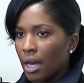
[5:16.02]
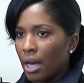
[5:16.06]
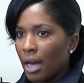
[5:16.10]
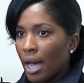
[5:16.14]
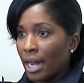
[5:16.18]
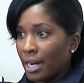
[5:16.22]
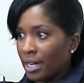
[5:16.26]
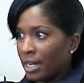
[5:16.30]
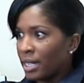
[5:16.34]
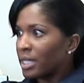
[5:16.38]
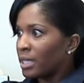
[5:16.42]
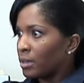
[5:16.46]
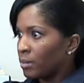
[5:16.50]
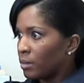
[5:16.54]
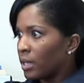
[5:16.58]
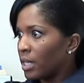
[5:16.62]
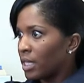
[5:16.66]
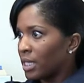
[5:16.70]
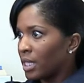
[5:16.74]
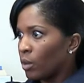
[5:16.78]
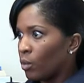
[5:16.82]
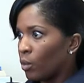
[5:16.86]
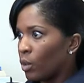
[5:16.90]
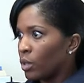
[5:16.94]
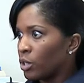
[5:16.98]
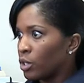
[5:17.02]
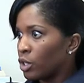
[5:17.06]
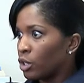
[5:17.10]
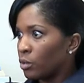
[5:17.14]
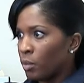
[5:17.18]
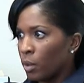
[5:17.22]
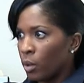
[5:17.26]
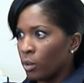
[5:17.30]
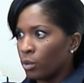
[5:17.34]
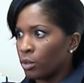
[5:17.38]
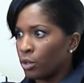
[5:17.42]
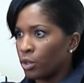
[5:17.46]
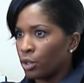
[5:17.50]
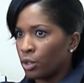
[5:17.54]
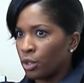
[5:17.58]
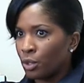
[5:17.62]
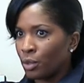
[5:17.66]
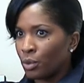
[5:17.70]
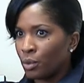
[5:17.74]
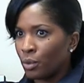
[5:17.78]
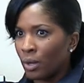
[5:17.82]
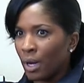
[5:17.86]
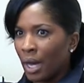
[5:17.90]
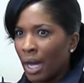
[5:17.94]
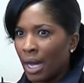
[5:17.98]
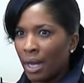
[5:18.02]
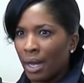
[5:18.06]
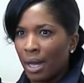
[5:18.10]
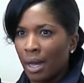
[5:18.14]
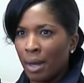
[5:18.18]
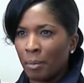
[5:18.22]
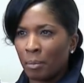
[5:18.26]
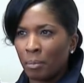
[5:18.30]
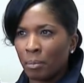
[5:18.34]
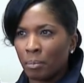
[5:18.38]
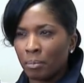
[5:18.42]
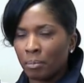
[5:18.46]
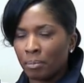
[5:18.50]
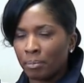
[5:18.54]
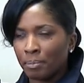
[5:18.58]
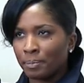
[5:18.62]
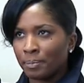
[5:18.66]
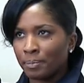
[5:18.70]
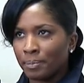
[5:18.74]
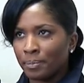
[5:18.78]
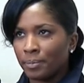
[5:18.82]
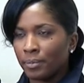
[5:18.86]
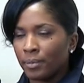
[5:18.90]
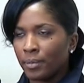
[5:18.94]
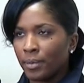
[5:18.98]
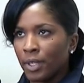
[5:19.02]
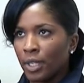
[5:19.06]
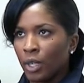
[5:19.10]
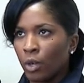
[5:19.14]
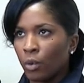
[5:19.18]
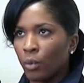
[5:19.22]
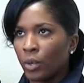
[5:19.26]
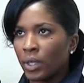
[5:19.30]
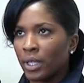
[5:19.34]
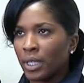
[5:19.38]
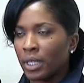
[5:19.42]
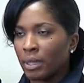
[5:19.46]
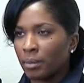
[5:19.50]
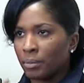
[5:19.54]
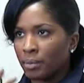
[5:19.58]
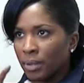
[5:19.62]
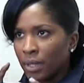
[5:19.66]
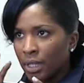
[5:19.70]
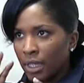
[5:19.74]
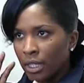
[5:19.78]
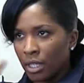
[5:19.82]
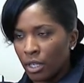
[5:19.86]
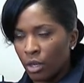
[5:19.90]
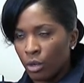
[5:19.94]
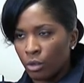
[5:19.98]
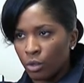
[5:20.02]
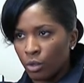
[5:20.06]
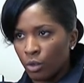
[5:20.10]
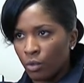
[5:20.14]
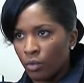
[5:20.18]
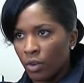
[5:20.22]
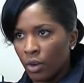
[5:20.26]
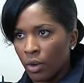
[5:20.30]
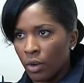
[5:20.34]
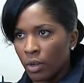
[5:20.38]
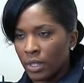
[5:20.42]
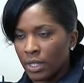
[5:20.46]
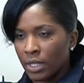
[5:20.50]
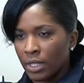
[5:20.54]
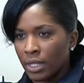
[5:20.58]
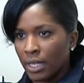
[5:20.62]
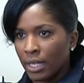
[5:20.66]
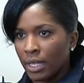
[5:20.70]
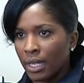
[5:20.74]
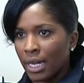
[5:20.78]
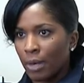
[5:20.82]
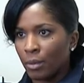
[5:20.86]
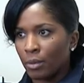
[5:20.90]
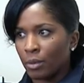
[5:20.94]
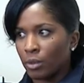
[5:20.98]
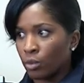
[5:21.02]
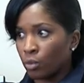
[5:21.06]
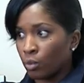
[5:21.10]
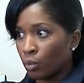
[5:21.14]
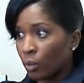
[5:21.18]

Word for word: I did some things I wasn't supposed to do you know, wouldn't completely go so far as saying I was